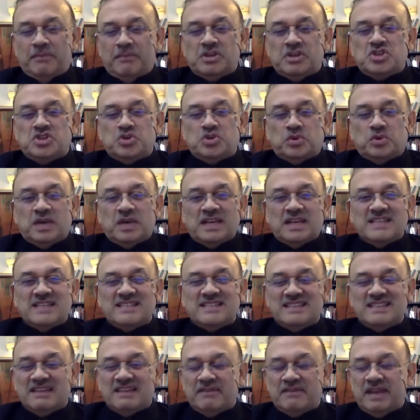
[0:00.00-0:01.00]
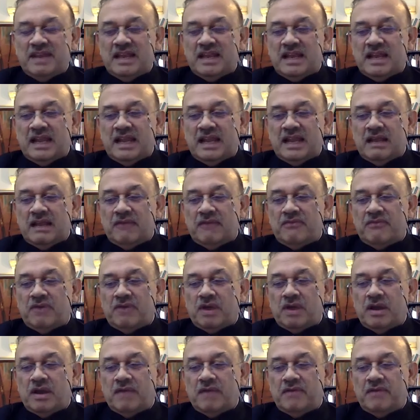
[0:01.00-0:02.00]
issue is very critical
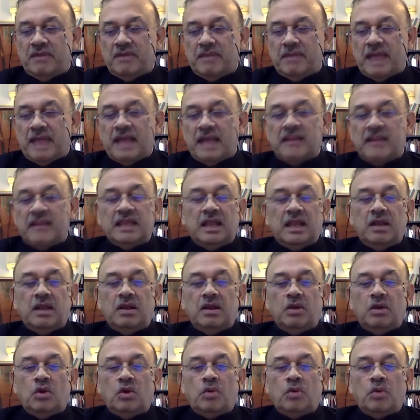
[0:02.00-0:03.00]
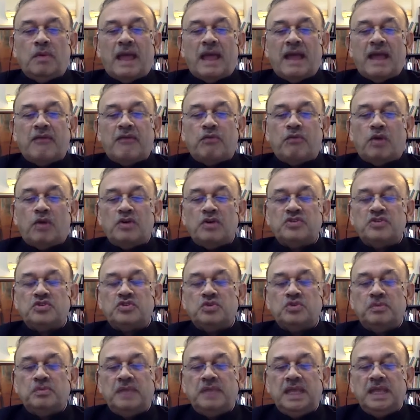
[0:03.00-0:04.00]
for every bank. No bank wants
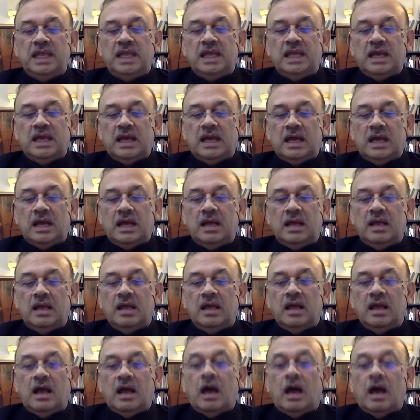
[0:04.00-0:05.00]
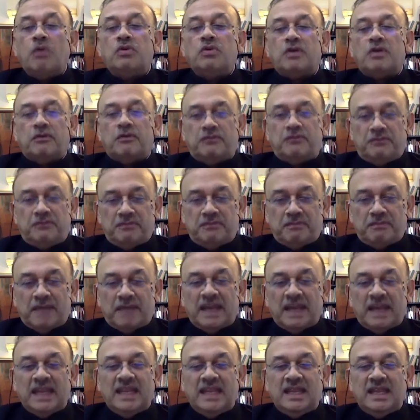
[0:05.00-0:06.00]
to be out of
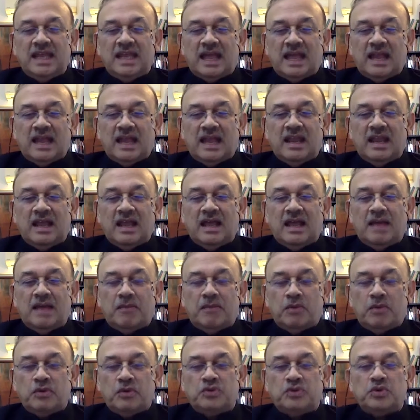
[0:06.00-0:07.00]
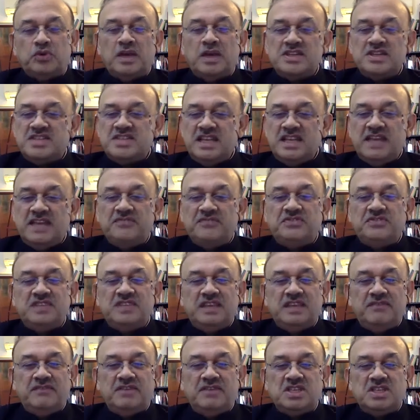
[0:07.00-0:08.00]
money, and more so
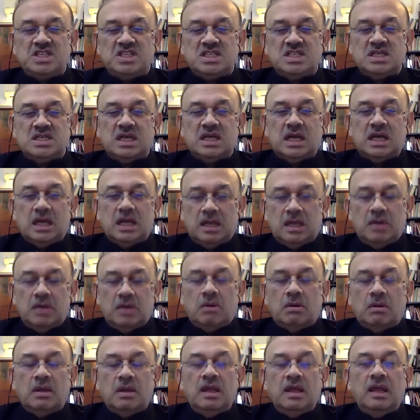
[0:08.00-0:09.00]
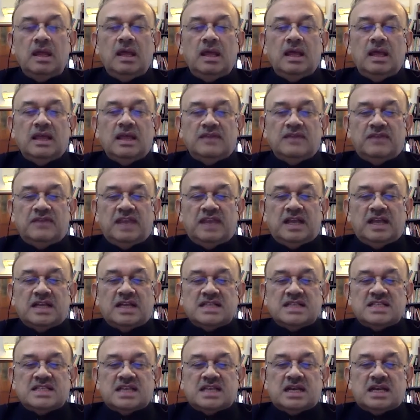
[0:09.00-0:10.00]
HDFC, which is very
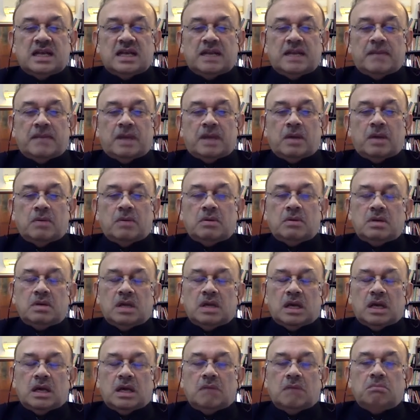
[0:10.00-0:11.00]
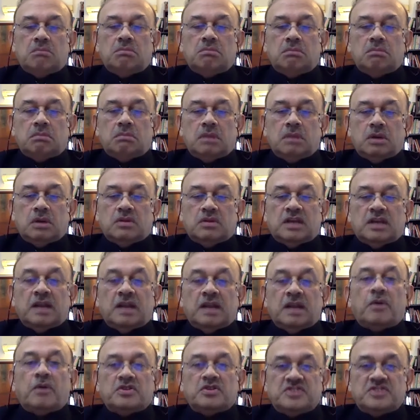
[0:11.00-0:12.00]
concerned about the
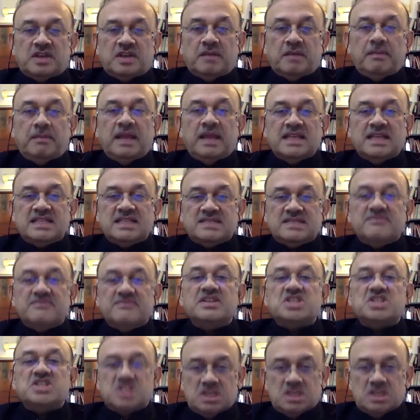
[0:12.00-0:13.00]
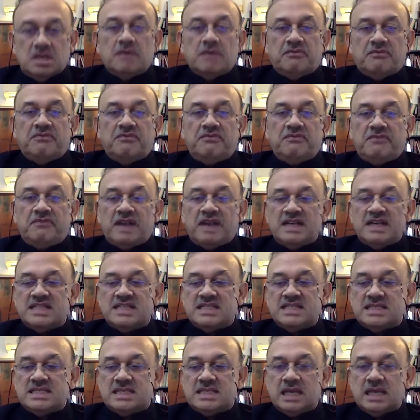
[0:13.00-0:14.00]
depositor base, which
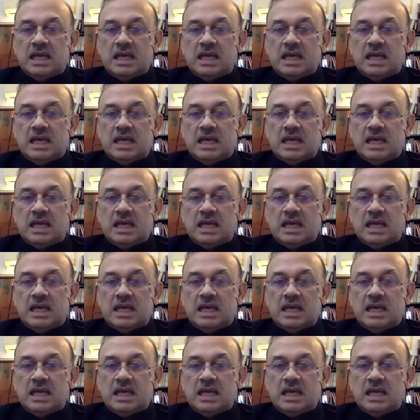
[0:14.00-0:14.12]
funds.